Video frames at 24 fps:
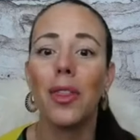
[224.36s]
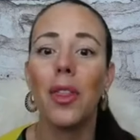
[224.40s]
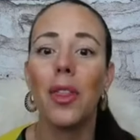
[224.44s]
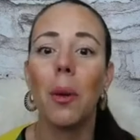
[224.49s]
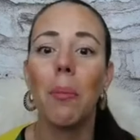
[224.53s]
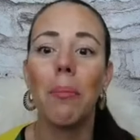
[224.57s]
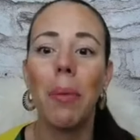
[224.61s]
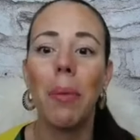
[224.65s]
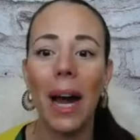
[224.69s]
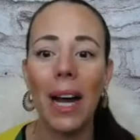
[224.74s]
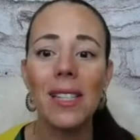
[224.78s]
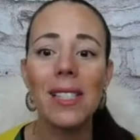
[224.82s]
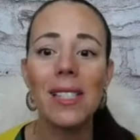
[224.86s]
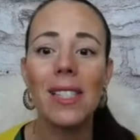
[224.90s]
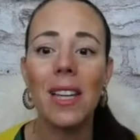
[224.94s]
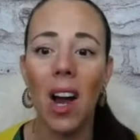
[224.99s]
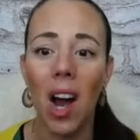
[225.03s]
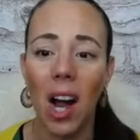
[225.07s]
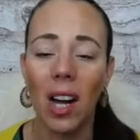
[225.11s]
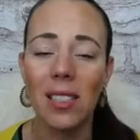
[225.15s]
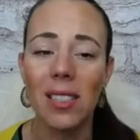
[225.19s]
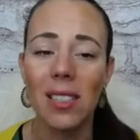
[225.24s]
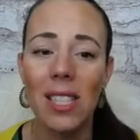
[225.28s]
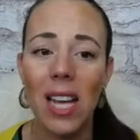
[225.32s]
the best
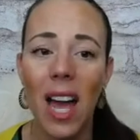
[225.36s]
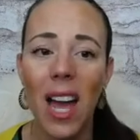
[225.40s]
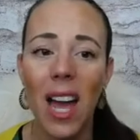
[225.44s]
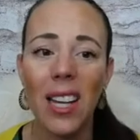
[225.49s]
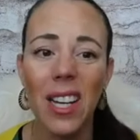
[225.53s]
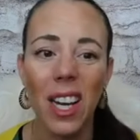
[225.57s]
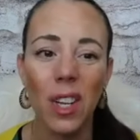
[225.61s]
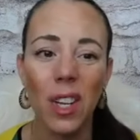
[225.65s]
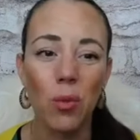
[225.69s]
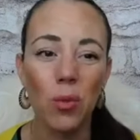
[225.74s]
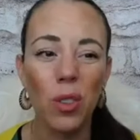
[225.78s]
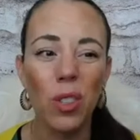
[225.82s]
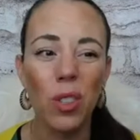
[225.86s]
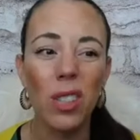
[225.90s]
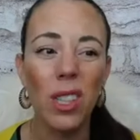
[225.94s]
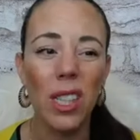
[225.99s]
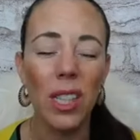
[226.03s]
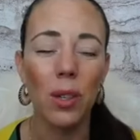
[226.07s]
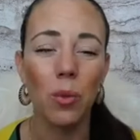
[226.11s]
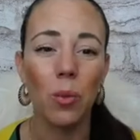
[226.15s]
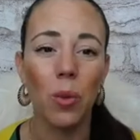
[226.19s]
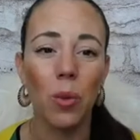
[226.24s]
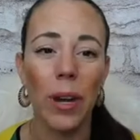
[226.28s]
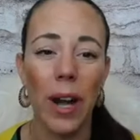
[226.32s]
content, and
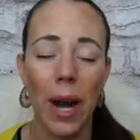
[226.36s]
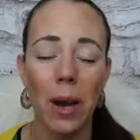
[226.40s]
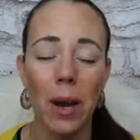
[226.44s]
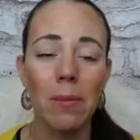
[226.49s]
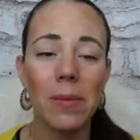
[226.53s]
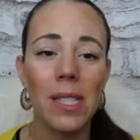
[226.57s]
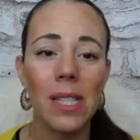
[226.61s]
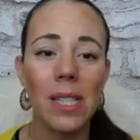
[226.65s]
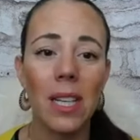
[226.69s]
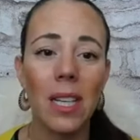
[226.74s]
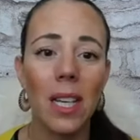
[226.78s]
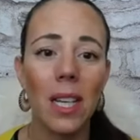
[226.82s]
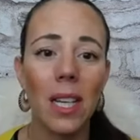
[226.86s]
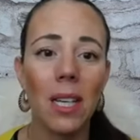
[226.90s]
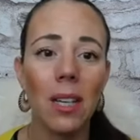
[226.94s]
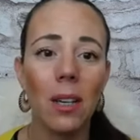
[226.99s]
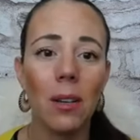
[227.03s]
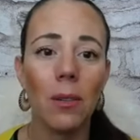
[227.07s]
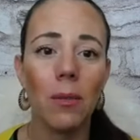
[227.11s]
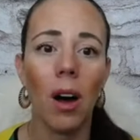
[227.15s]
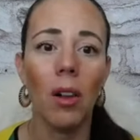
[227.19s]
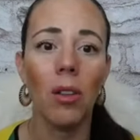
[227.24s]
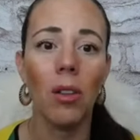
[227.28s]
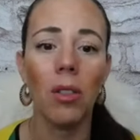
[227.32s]
really what I'm seeing
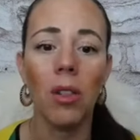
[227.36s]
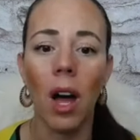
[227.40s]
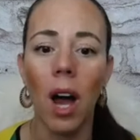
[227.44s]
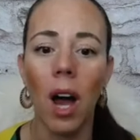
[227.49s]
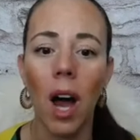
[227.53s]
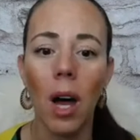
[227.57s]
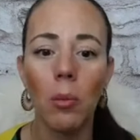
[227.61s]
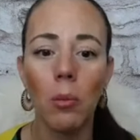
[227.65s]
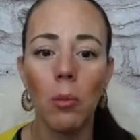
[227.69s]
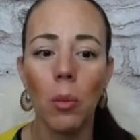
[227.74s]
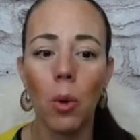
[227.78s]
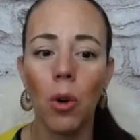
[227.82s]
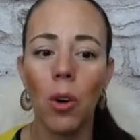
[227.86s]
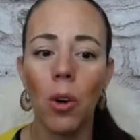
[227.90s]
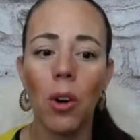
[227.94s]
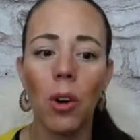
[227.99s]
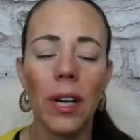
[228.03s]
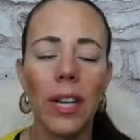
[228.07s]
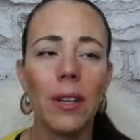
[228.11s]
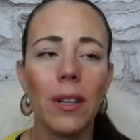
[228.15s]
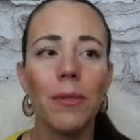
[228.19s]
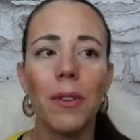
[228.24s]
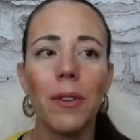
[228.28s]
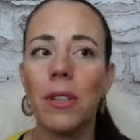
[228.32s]
a lot
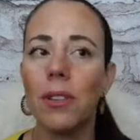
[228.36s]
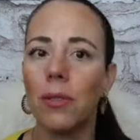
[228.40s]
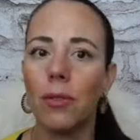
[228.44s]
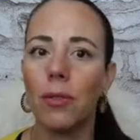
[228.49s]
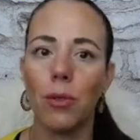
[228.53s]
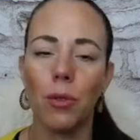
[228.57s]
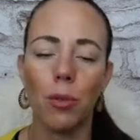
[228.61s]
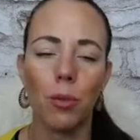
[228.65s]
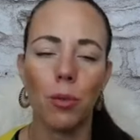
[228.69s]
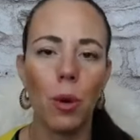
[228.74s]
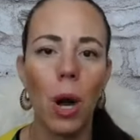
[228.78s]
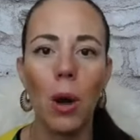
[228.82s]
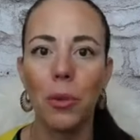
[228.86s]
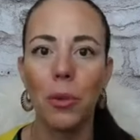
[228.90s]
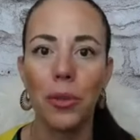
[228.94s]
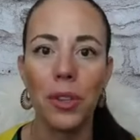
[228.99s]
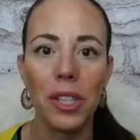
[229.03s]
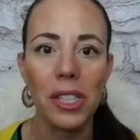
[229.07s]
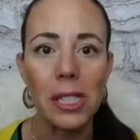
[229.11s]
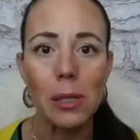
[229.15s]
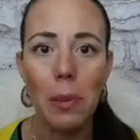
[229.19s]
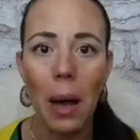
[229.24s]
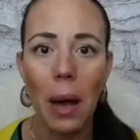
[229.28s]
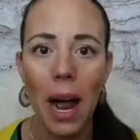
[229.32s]
more, even throughout
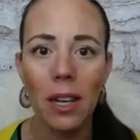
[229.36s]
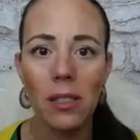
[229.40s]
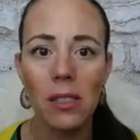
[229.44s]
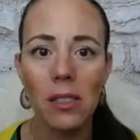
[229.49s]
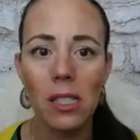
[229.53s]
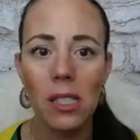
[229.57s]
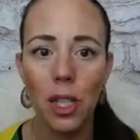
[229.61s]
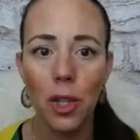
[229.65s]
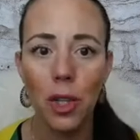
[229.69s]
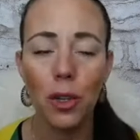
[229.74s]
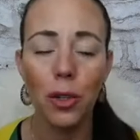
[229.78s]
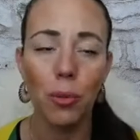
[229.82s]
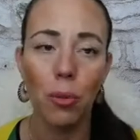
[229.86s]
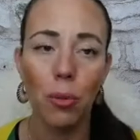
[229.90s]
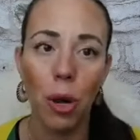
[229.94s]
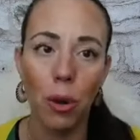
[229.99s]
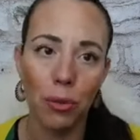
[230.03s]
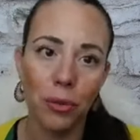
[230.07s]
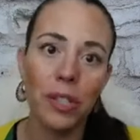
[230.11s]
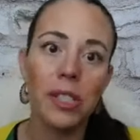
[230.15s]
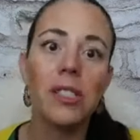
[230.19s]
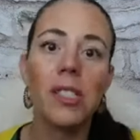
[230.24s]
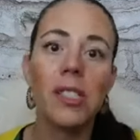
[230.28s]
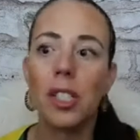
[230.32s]
this past year,
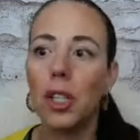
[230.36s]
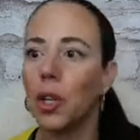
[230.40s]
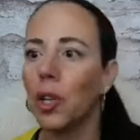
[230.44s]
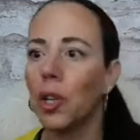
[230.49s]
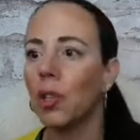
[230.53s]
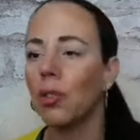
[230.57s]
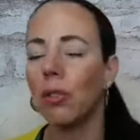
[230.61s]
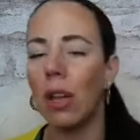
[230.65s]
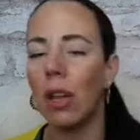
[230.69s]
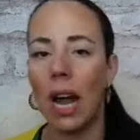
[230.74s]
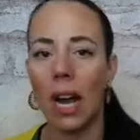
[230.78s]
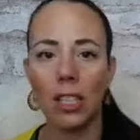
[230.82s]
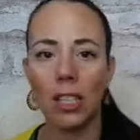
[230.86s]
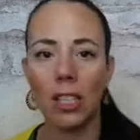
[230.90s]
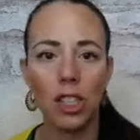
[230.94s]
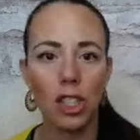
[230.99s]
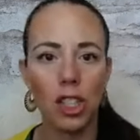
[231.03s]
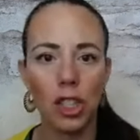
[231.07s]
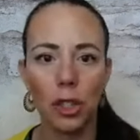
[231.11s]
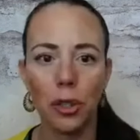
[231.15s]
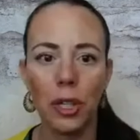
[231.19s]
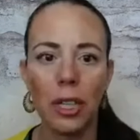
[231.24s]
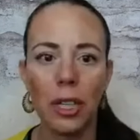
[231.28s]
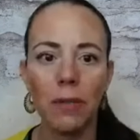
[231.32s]
throughout this year, last
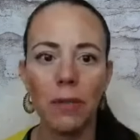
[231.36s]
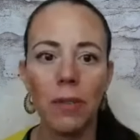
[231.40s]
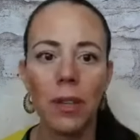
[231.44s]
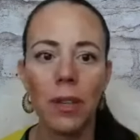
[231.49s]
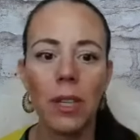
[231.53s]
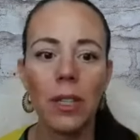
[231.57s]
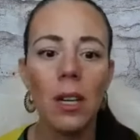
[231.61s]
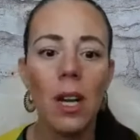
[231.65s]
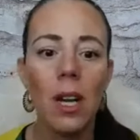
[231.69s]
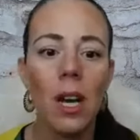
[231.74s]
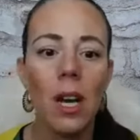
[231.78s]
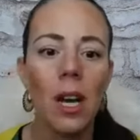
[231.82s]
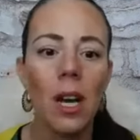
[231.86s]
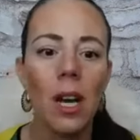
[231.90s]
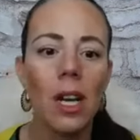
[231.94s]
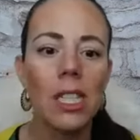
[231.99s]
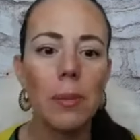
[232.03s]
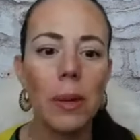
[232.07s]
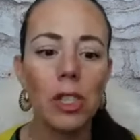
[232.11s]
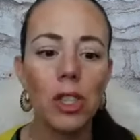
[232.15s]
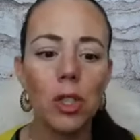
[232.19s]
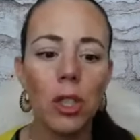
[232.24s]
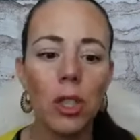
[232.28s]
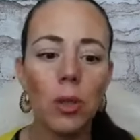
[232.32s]
year, even,
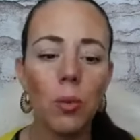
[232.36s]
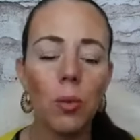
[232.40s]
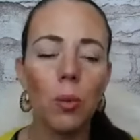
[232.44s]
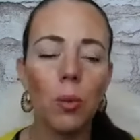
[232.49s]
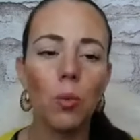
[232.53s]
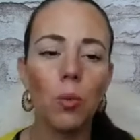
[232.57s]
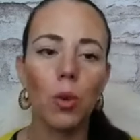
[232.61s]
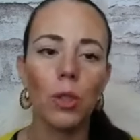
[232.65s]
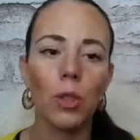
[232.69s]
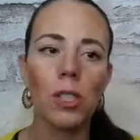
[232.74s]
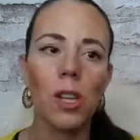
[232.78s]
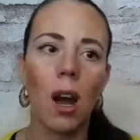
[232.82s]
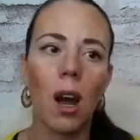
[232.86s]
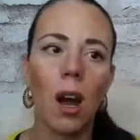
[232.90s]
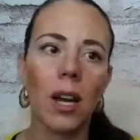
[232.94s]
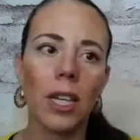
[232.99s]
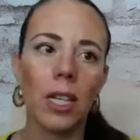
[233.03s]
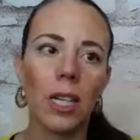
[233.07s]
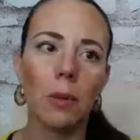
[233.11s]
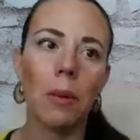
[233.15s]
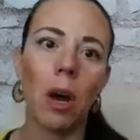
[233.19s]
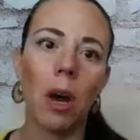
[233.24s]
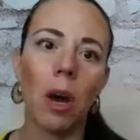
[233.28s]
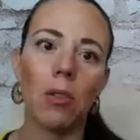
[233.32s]
especially when we're
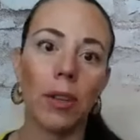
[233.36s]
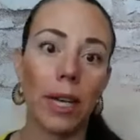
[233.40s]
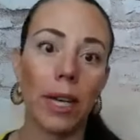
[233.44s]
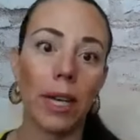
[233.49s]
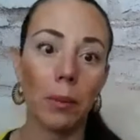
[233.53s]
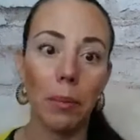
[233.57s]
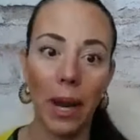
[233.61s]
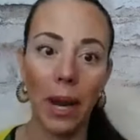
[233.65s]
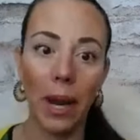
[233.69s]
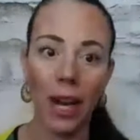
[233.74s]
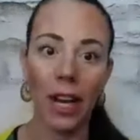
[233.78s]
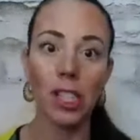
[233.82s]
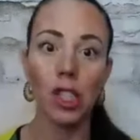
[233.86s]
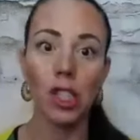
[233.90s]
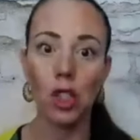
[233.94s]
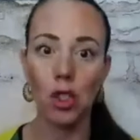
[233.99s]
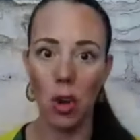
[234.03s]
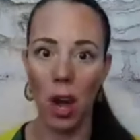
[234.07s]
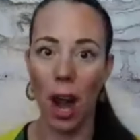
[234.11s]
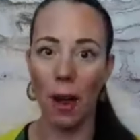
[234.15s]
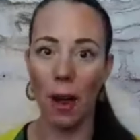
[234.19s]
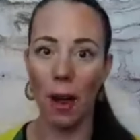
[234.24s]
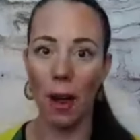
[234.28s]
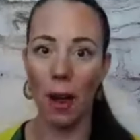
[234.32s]
talking about like paid
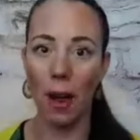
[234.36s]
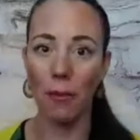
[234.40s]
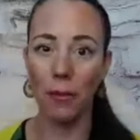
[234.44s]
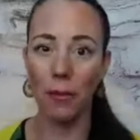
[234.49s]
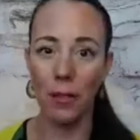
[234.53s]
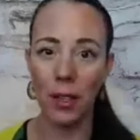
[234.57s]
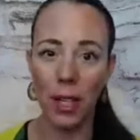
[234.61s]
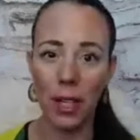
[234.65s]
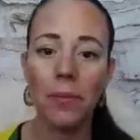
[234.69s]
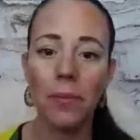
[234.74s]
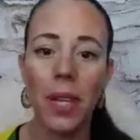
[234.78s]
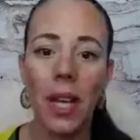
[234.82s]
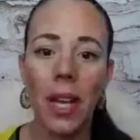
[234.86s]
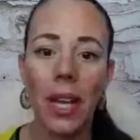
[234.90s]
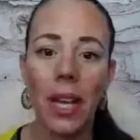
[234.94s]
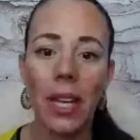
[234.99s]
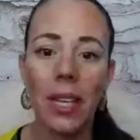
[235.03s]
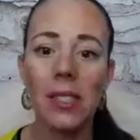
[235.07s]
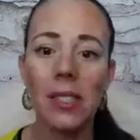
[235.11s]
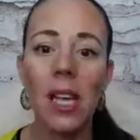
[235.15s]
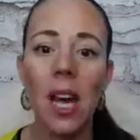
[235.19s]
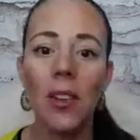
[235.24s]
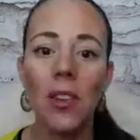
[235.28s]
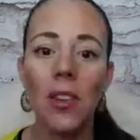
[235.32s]
traffic, is
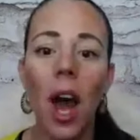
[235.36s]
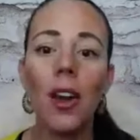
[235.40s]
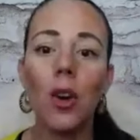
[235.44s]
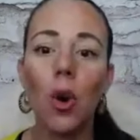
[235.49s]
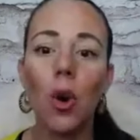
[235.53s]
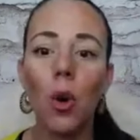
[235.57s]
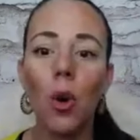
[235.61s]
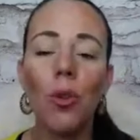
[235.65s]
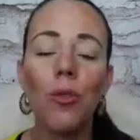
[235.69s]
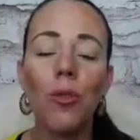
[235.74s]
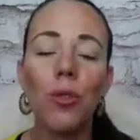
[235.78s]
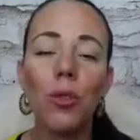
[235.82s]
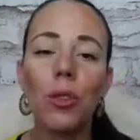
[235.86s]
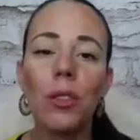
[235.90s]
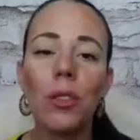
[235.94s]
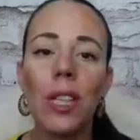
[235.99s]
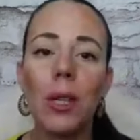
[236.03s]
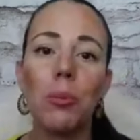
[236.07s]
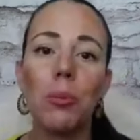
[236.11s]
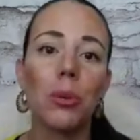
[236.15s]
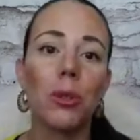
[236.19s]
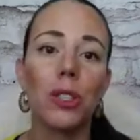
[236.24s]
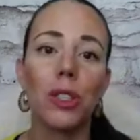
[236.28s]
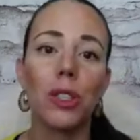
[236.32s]
not
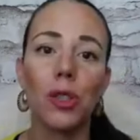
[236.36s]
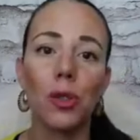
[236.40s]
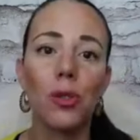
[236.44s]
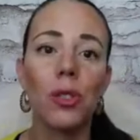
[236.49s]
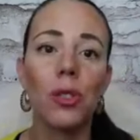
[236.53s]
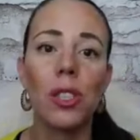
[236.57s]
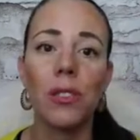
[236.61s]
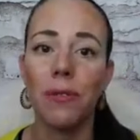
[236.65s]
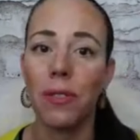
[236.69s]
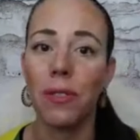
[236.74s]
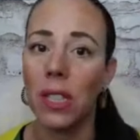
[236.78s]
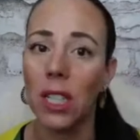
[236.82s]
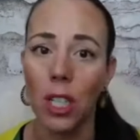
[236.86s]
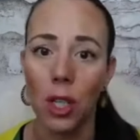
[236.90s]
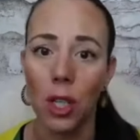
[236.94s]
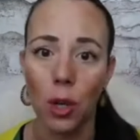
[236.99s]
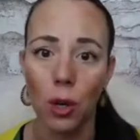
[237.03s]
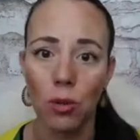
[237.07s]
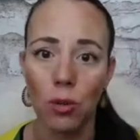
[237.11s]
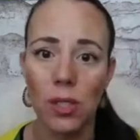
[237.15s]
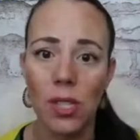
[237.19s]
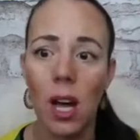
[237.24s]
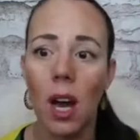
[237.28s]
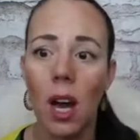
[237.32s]
overly produced
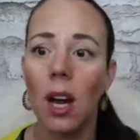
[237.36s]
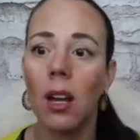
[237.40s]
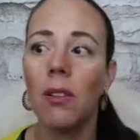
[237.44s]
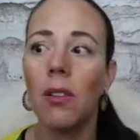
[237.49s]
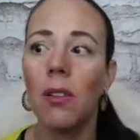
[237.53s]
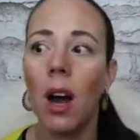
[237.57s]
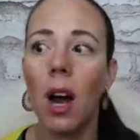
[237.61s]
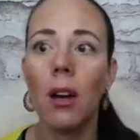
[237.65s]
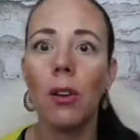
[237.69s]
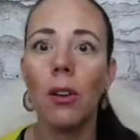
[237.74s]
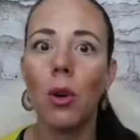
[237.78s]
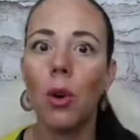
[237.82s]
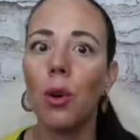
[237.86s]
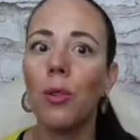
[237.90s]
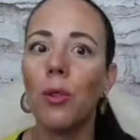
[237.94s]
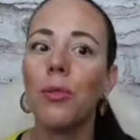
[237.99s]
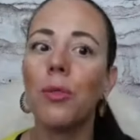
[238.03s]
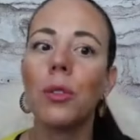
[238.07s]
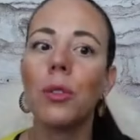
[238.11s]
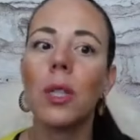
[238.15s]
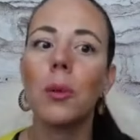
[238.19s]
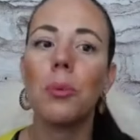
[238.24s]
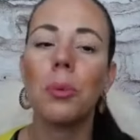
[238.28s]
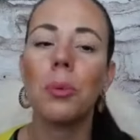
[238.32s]
videos, not
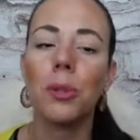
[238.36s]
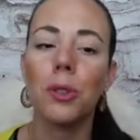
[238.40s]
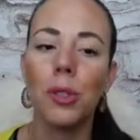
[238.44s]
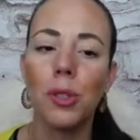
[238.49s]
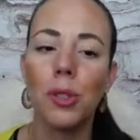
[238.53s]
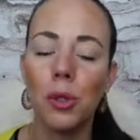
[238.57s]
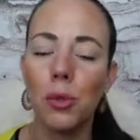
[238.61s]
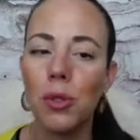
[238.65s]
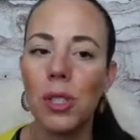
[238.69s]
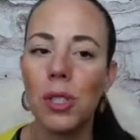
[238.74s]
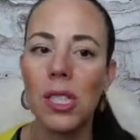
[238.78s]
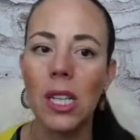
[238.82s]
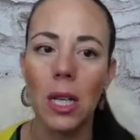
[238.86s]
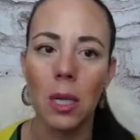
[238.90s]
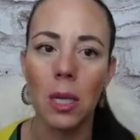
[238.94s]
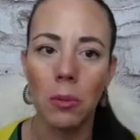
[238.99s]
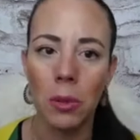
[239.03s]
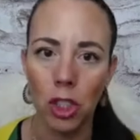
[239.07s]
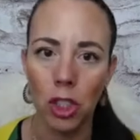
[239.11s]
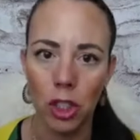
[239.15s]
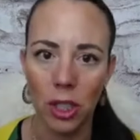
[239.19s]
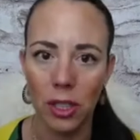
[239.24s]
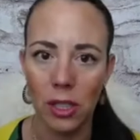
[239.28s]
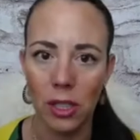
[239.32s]
overly produced
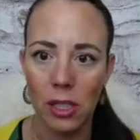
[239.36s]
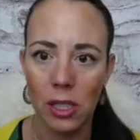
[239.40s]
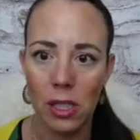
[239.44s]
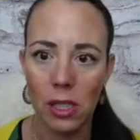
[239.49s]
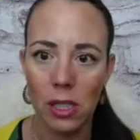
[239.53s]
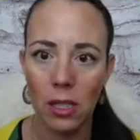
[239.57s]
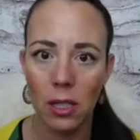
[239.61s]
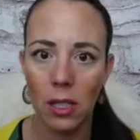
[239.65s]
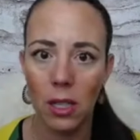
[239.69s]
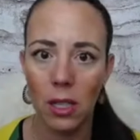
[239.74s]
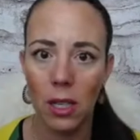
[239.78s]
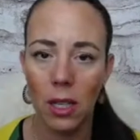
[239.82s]
images,